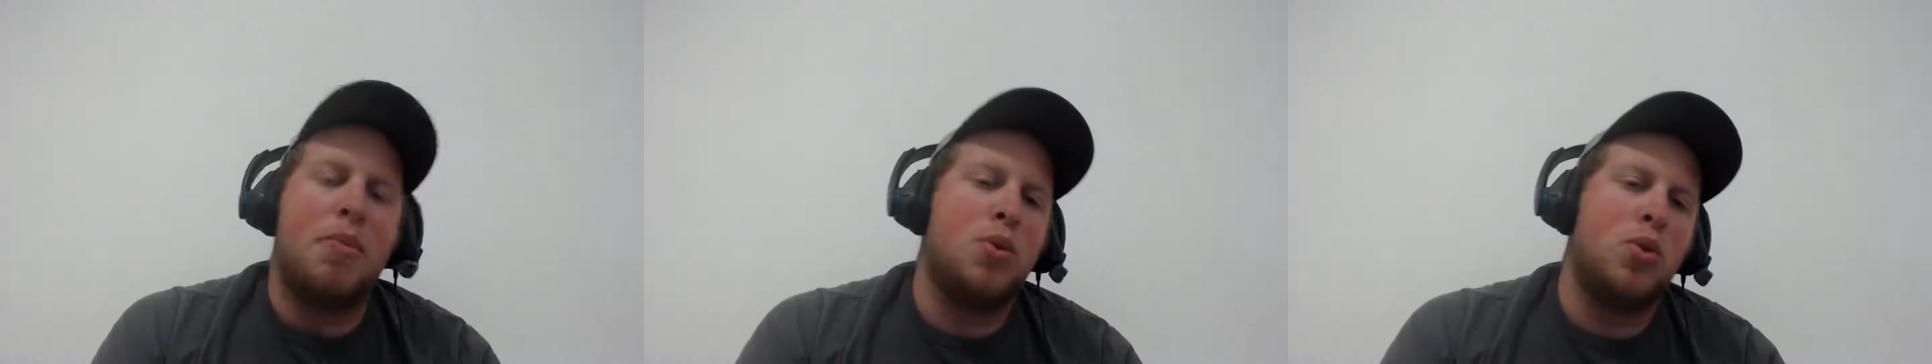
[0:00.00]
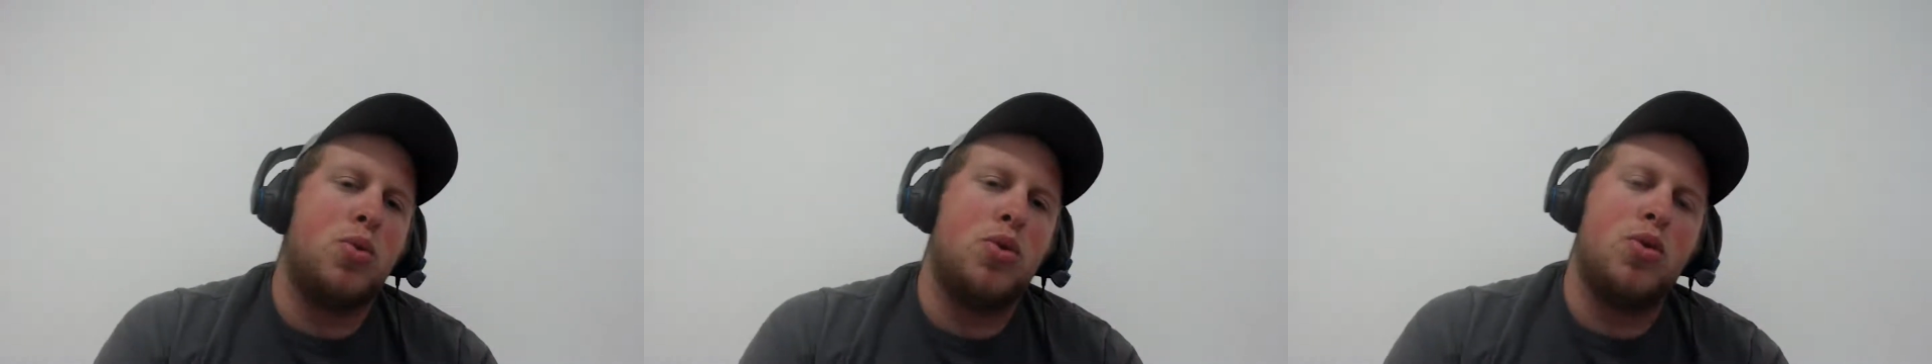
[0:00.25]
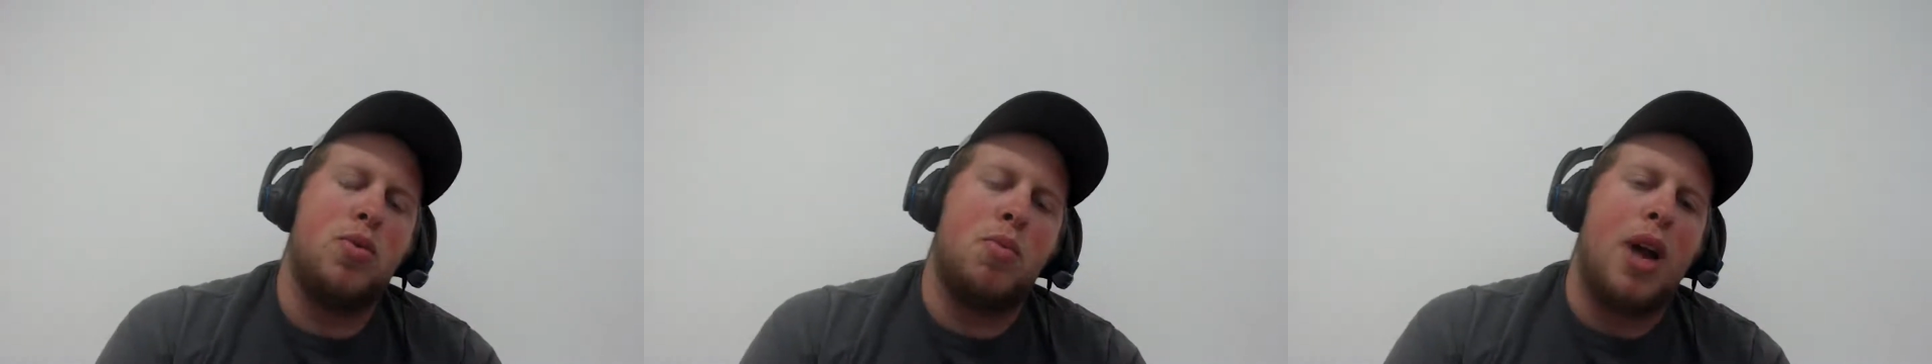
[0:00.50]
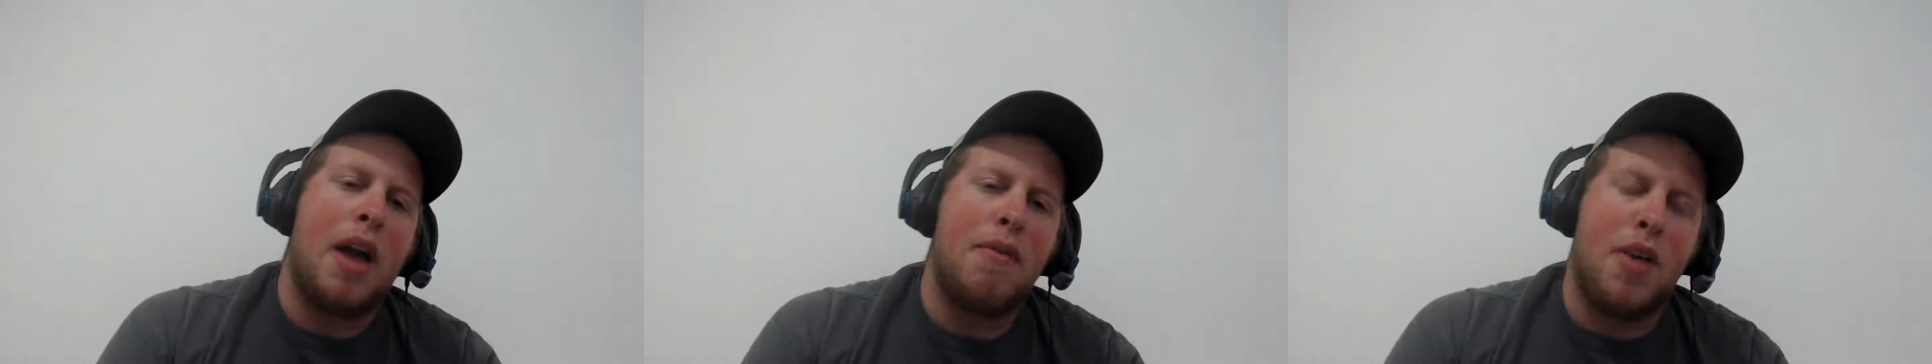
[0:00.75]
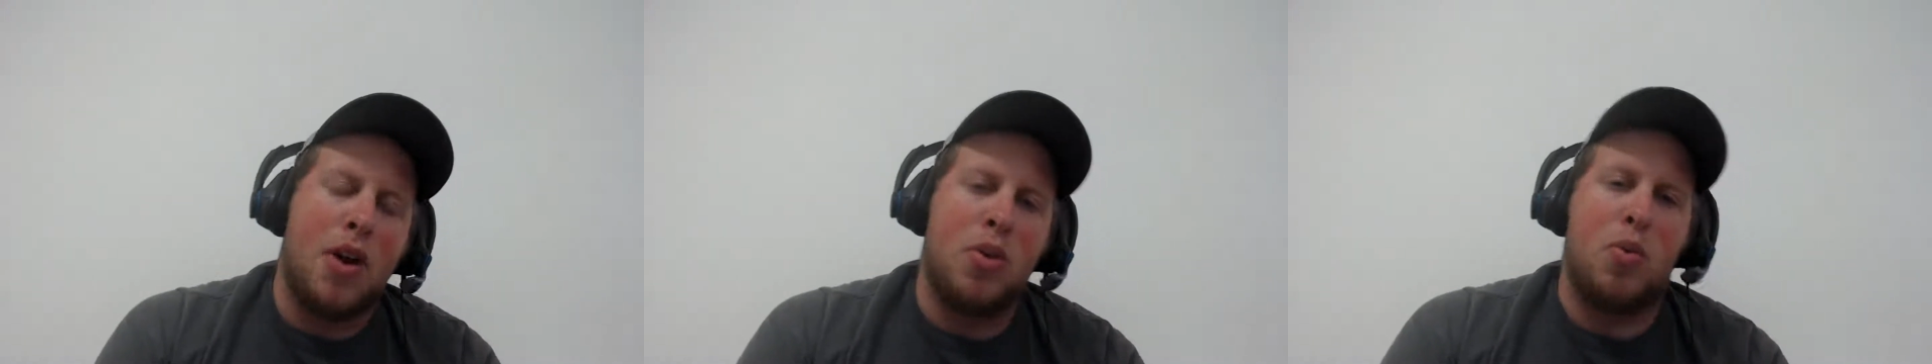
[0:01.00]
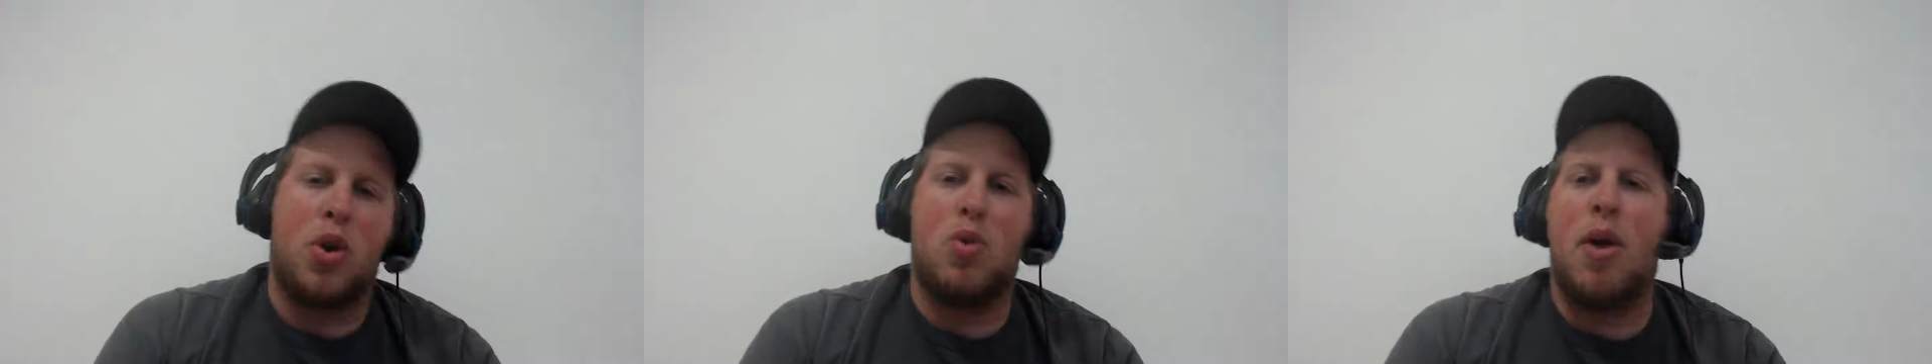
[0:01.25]
So what I found to
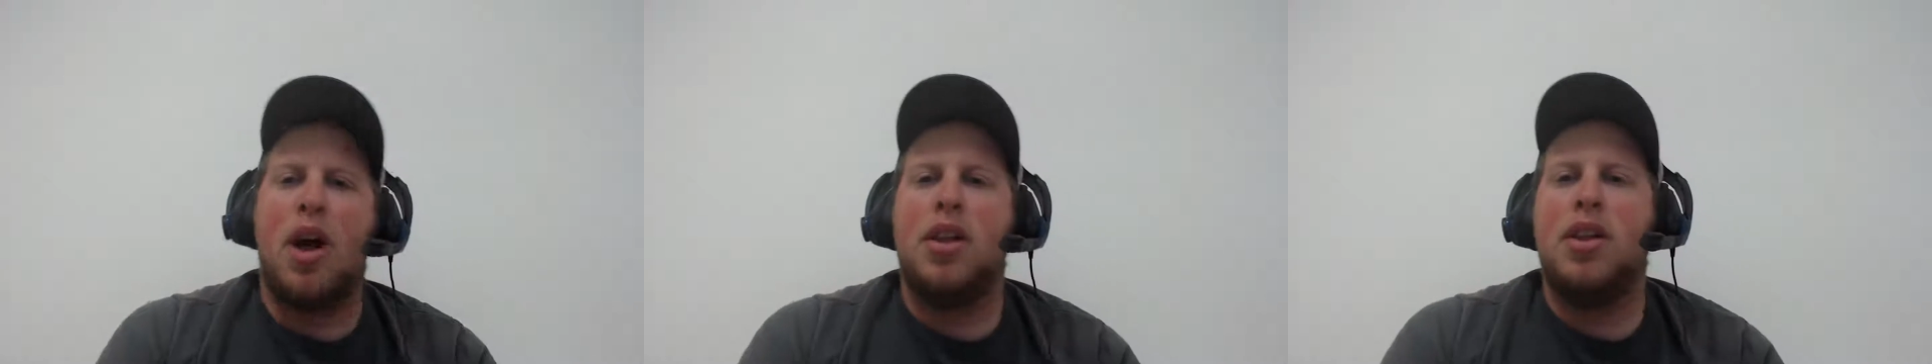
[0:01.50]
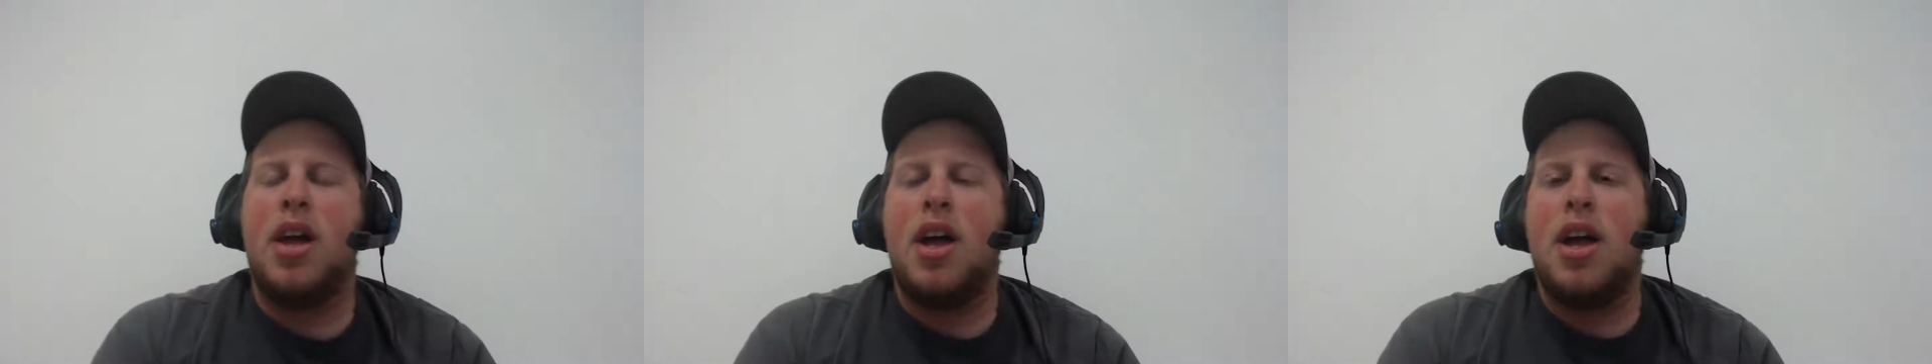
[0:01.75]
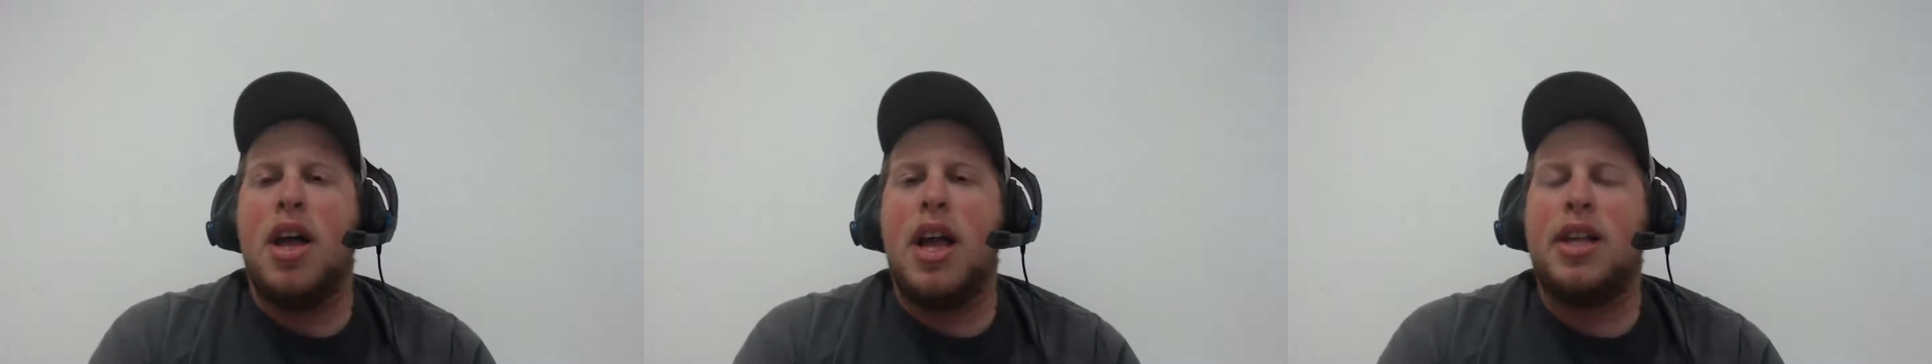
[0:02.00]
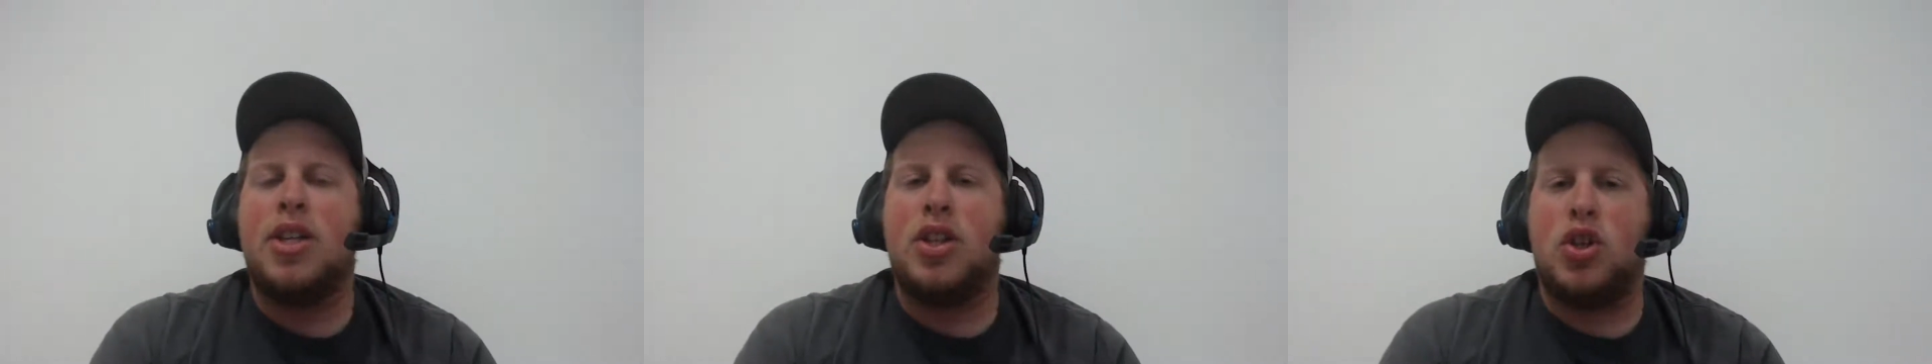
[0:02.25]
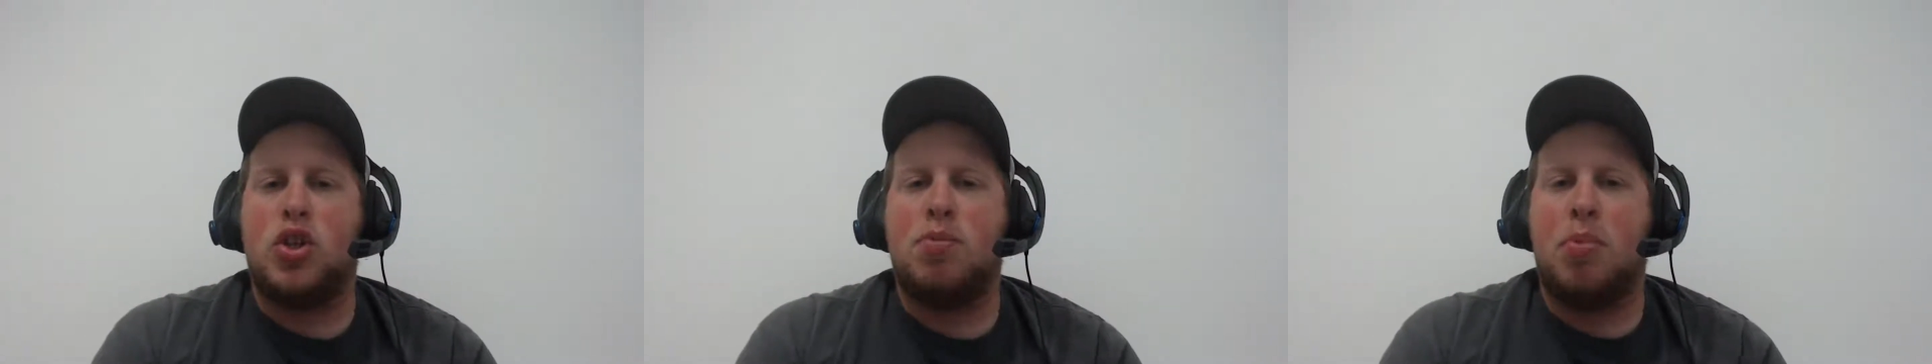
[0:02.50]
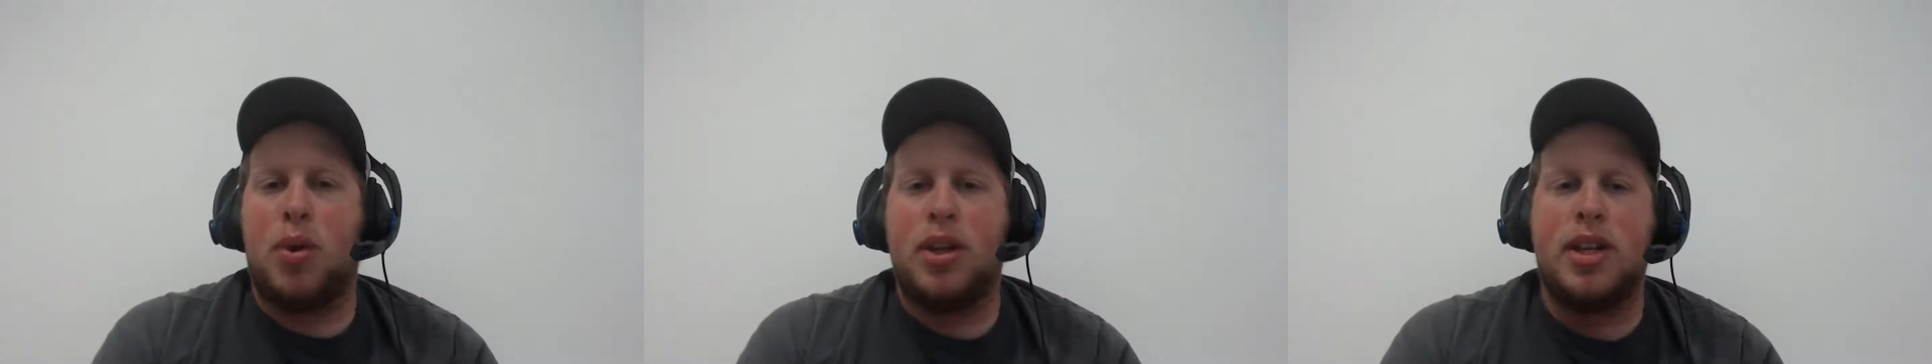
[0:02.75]
work well is in the
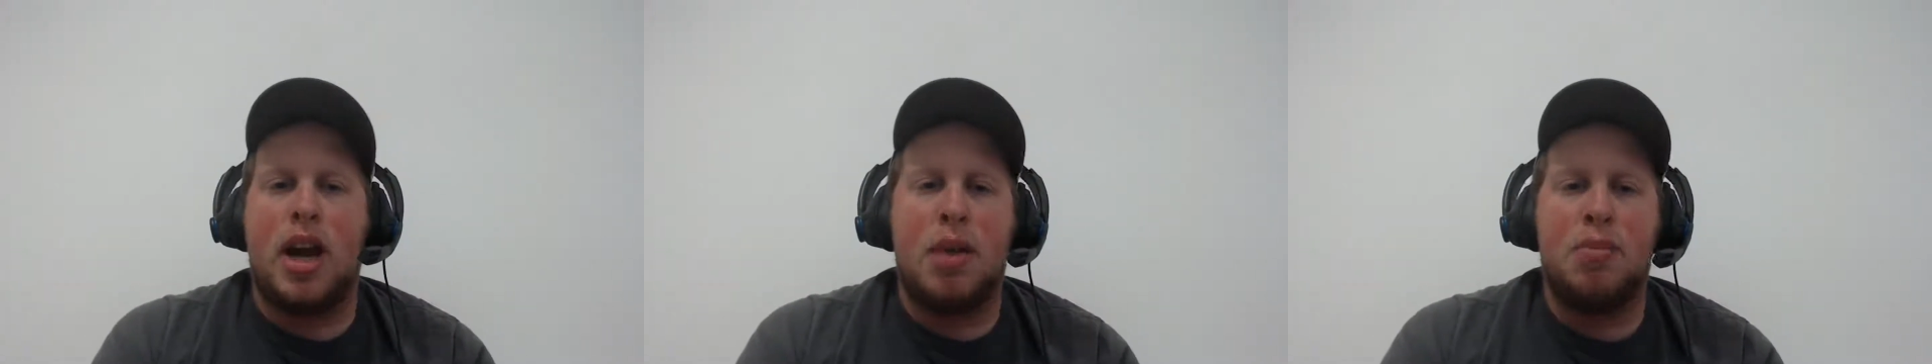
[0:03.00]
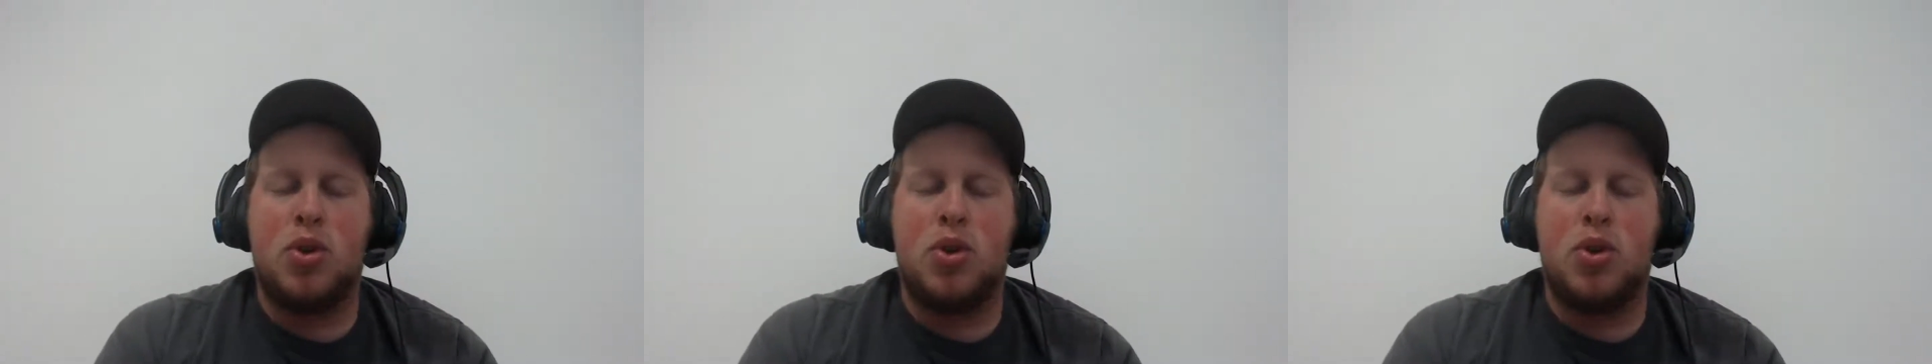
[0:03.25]
springtime.